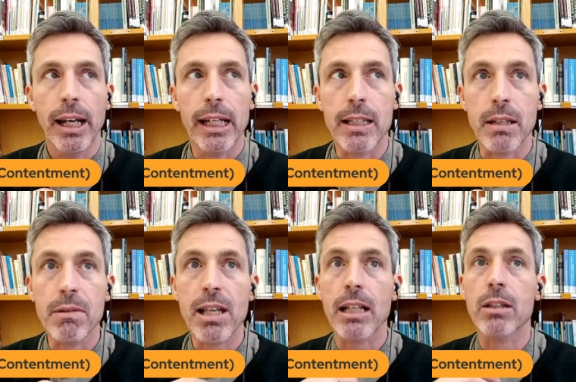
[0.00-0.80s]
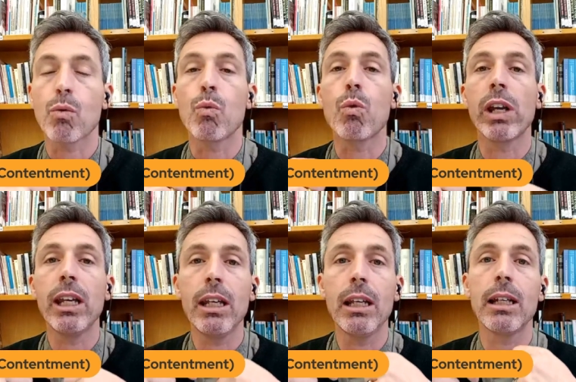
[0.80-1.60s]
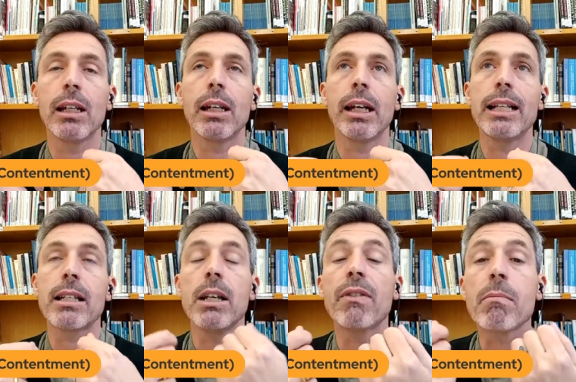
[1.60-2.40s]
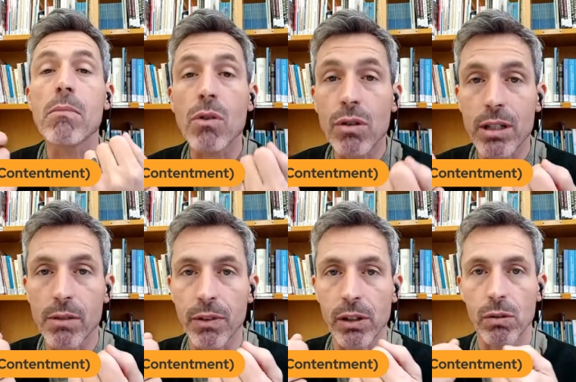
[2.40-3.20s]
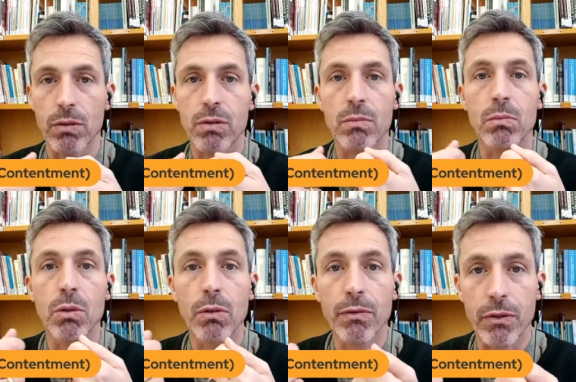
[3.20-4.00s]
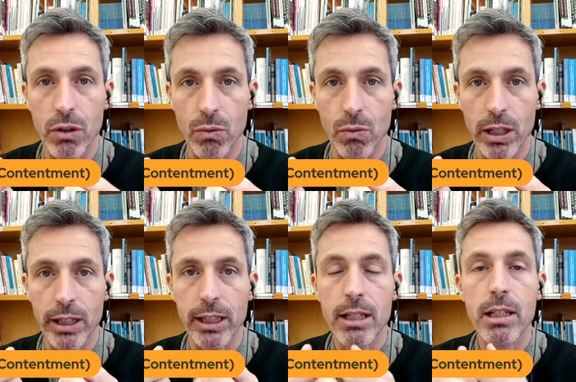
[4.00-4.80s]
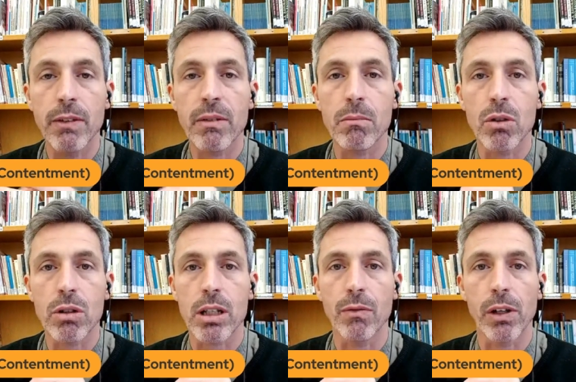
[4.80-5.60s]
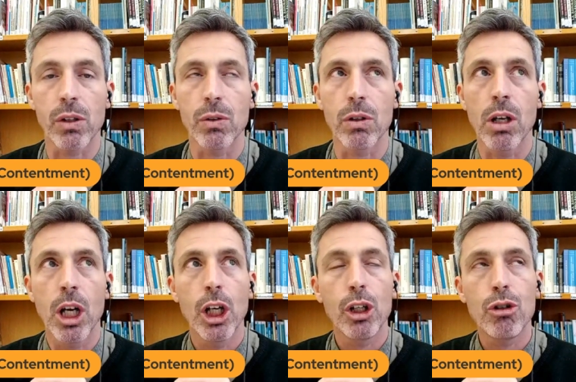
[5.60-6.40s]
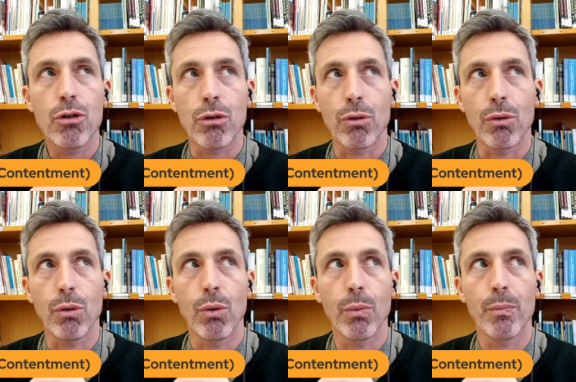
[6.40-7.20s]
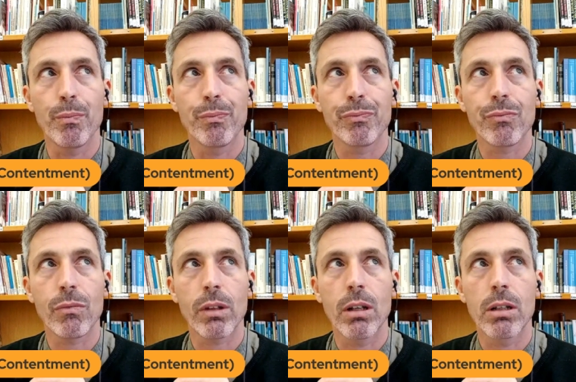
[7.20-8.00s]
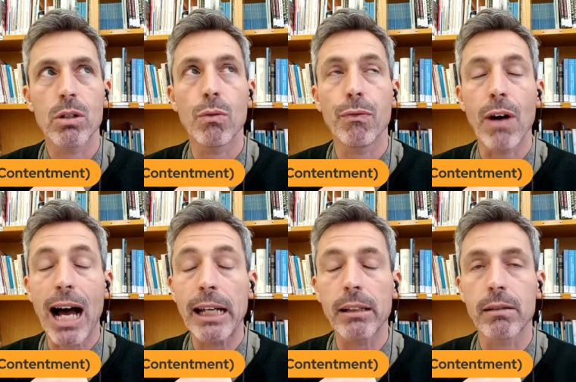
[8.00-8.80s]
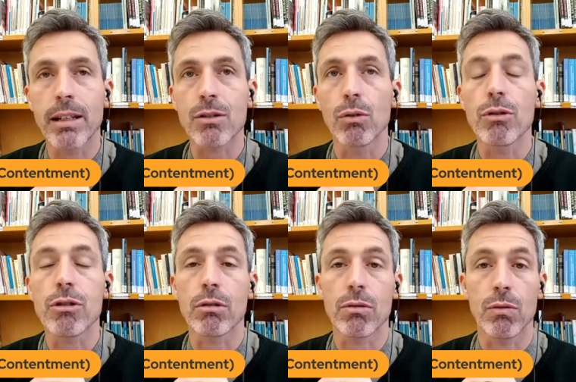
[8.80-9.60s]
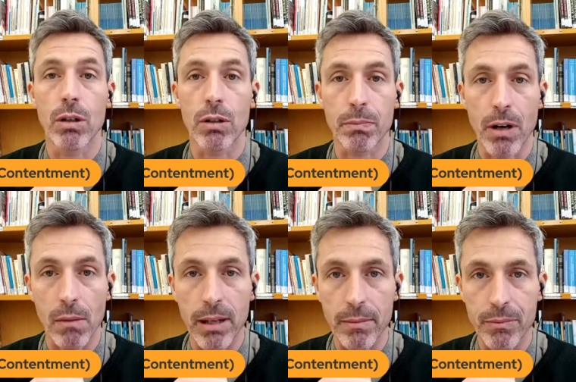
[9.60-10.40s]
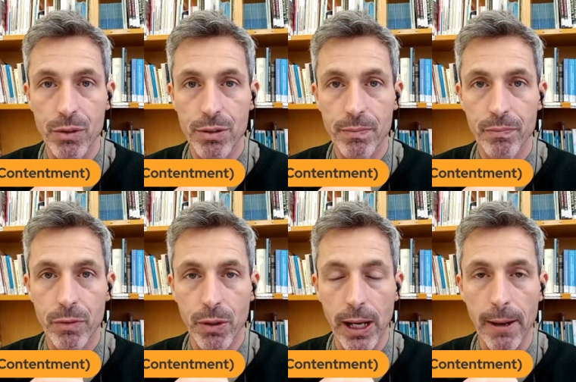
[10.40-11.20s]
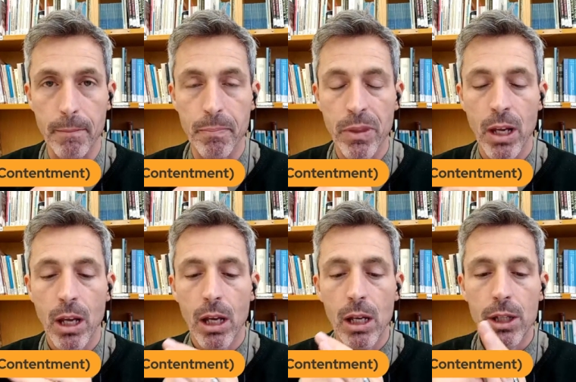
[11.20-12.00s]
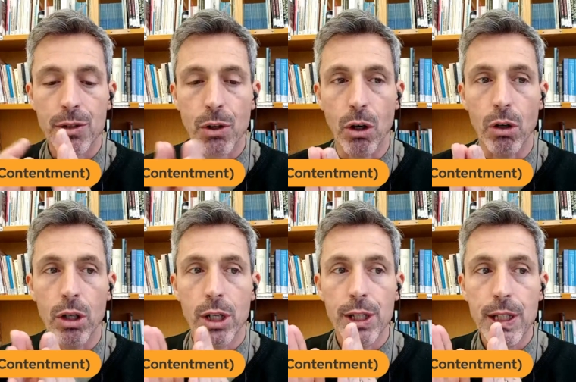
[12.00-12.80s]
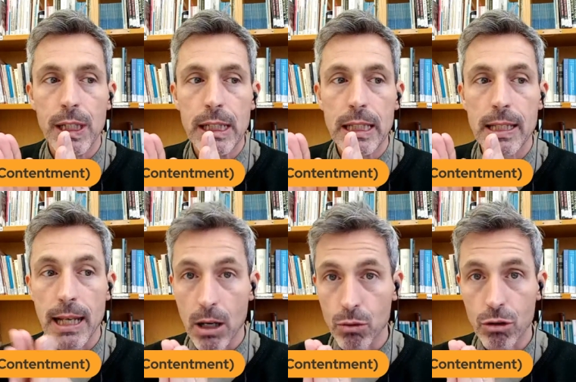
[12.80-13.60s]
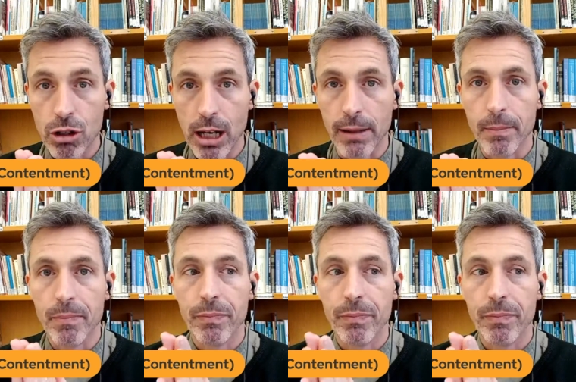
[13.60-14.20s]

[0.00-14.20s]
it seems that we it's even more difficult to move forward. It's even more difficult to to find the solution to our problems. Okay, so saucha